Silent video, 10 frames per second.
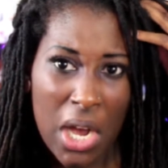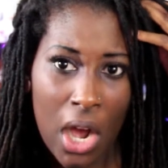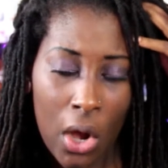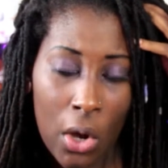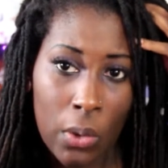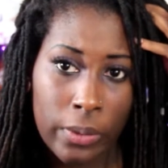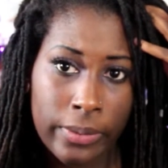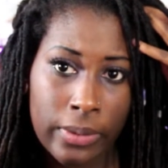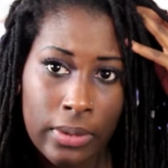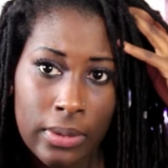Oh,
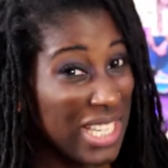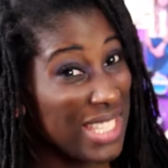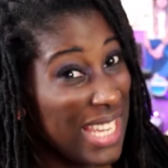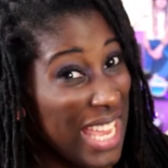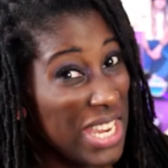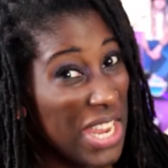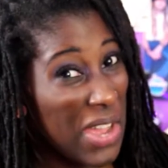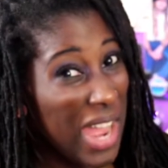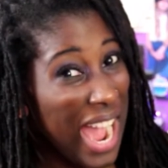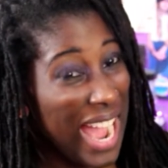just to let you know
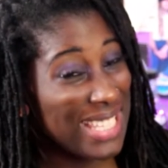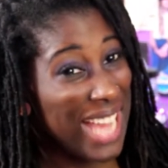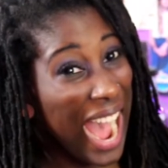guys,